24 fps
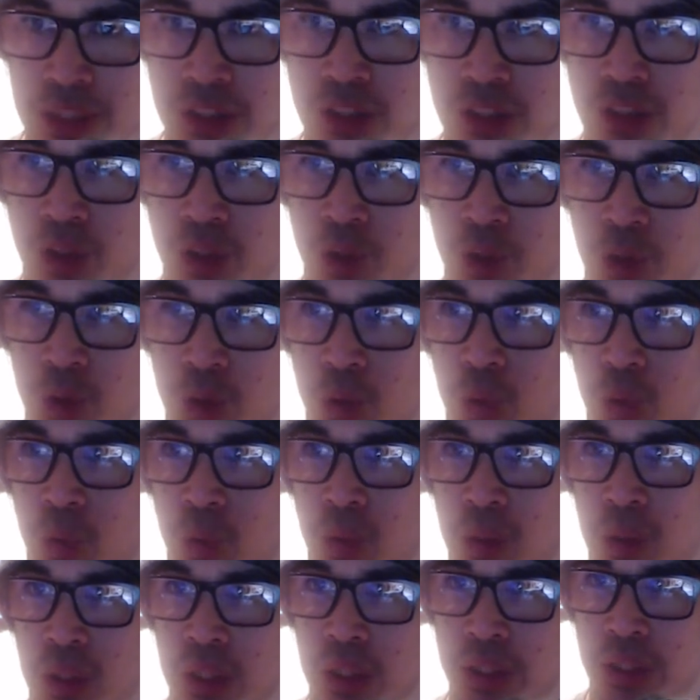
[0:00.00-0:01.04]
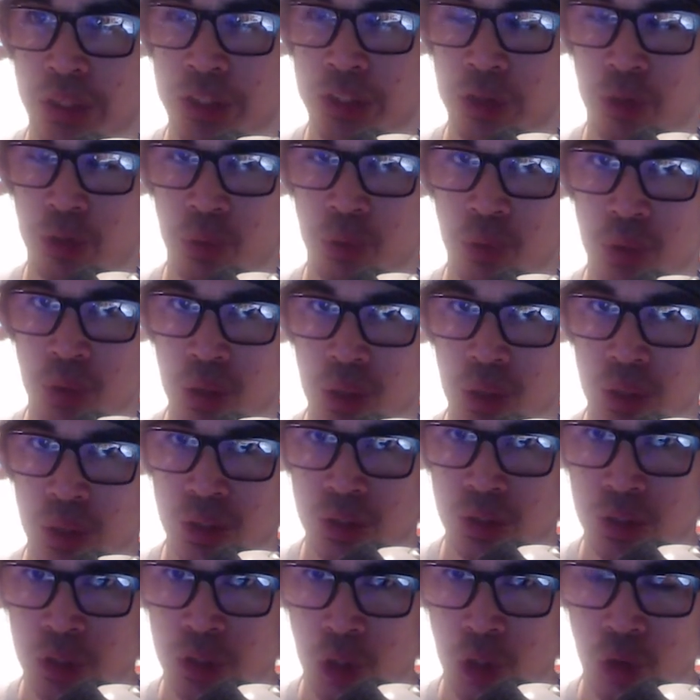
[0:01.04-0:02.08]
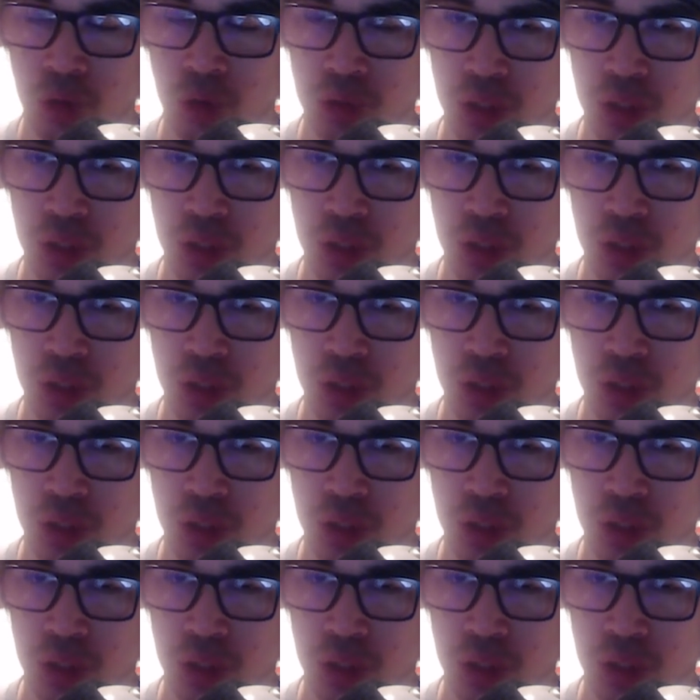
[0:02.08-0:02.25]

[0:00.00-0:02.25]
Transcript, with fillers: who, you know, don't